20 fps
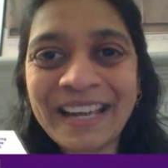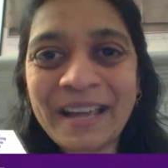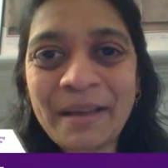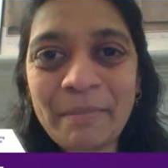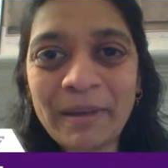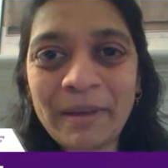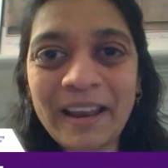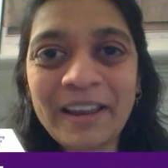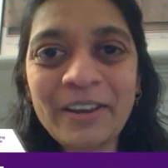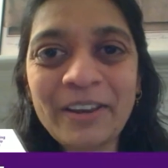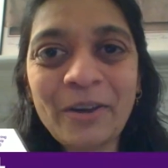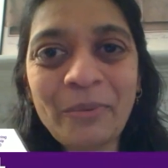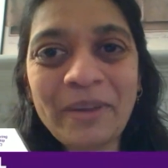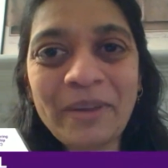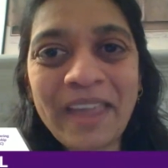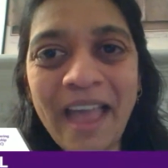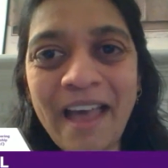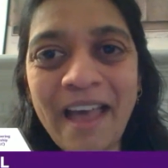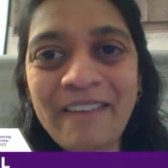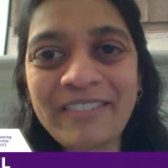But I know we
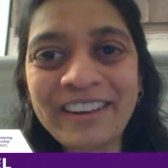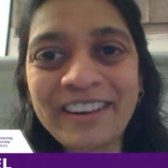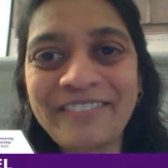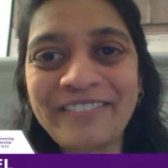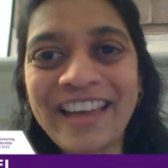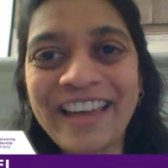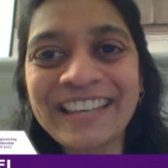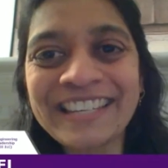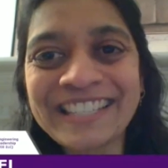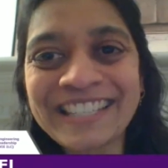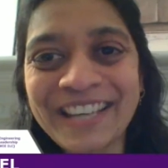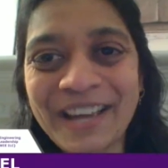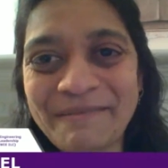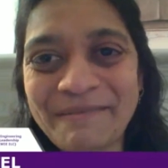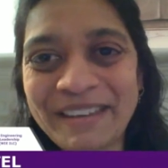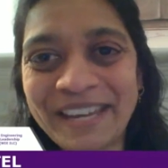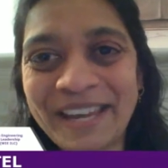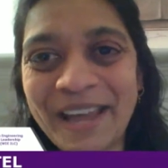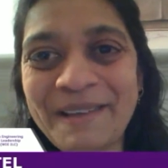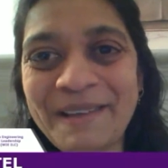have an event
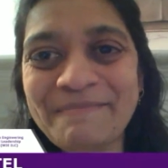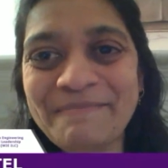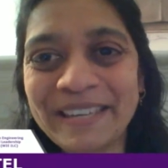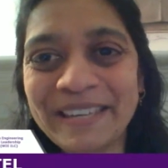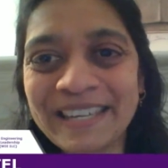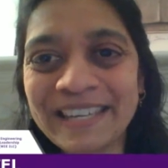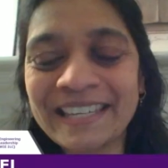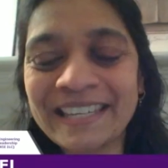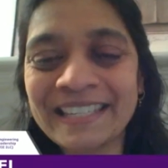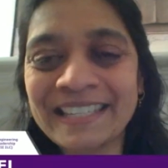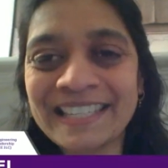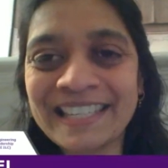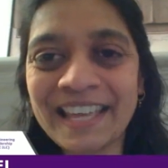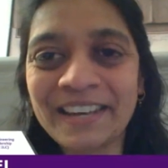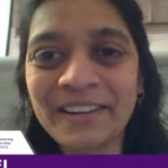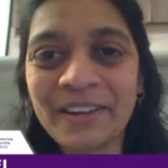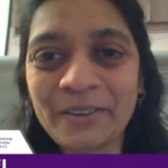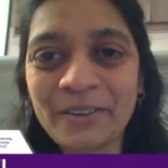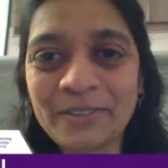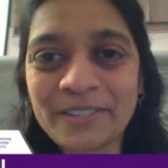coming up in
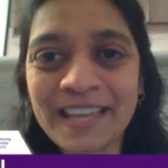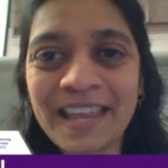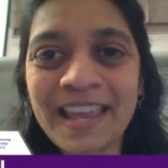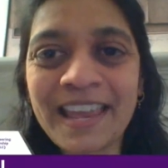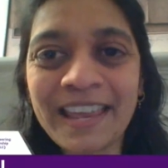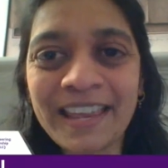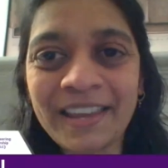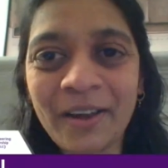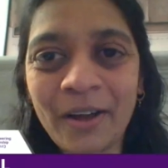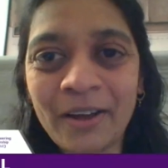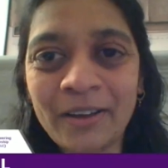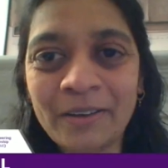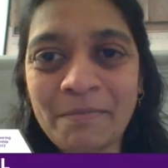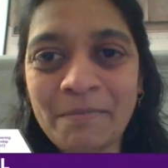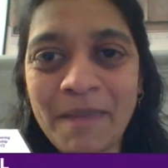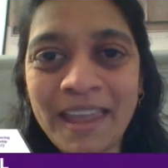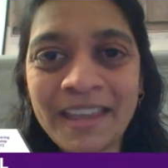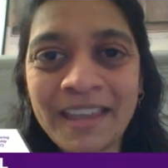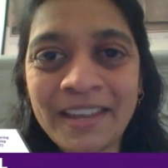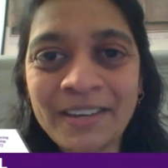San Jose on
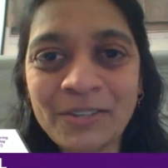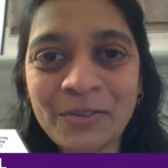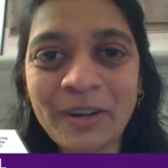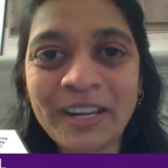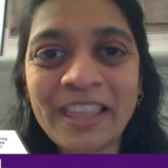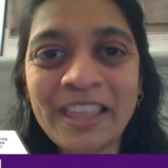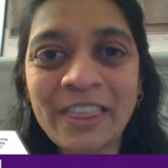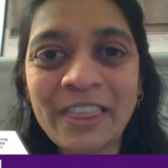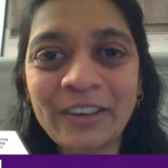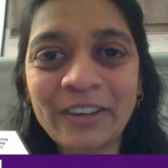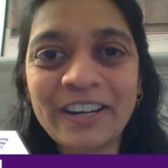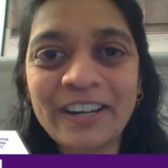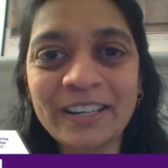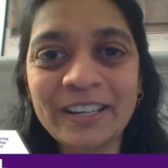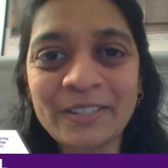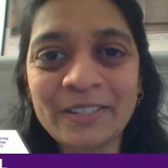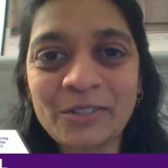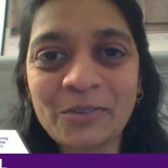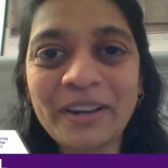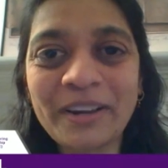May 23rd
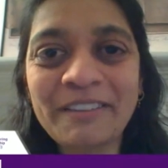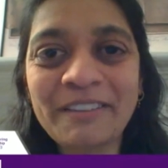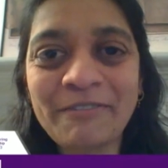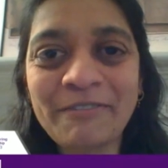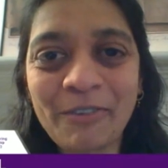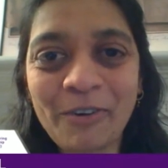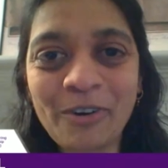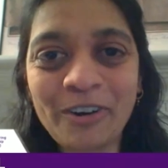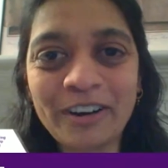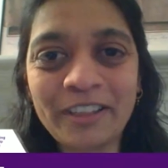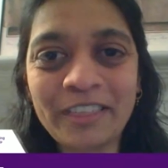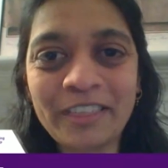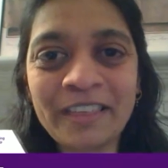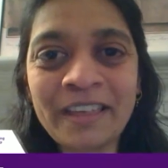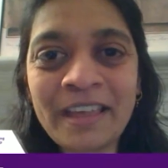and 24th,